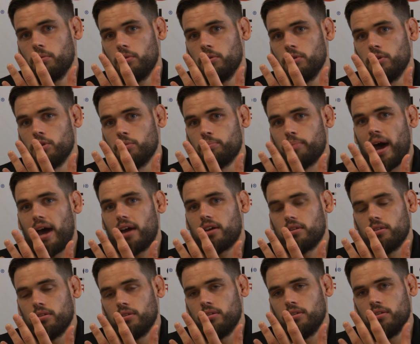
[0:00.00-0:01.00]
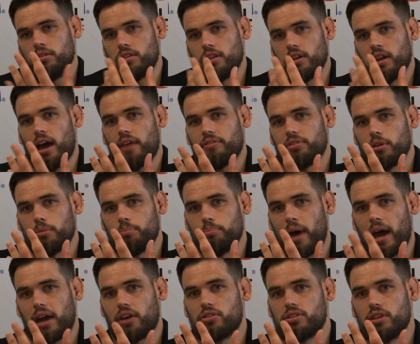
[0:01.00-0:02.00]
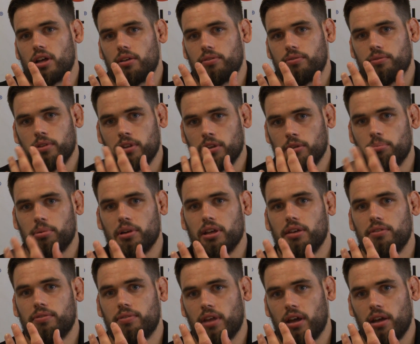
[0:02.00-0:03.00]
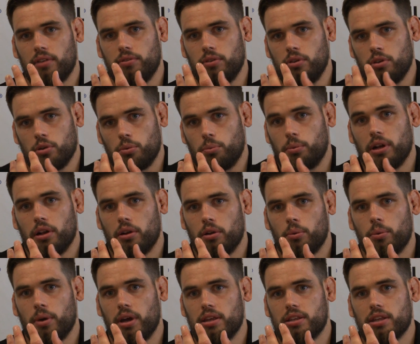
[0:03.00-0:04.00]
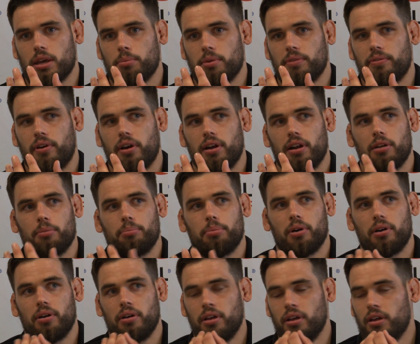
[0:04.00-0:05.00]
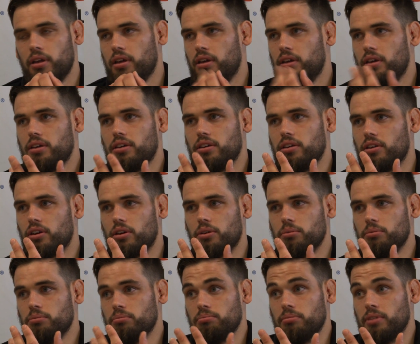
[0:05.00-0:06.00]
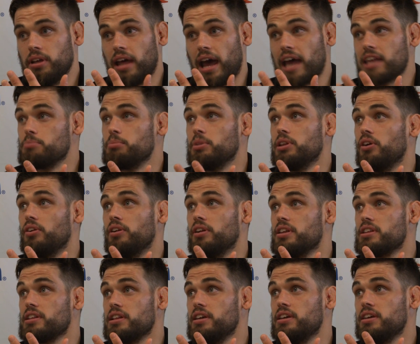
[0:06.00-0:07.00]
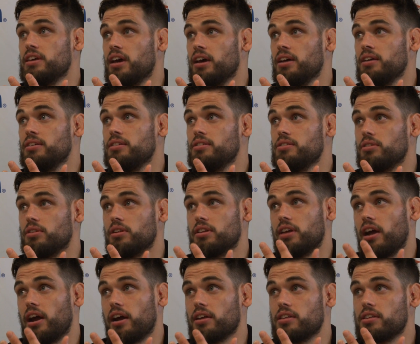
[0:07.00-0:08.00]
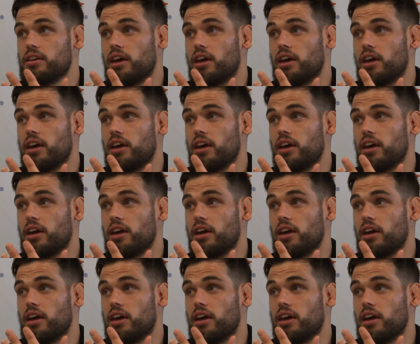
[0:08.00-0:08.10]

you still have to back yourself in the belief that you can win an away semi-final, but you know, it hasn't been done in this league yet, so the target's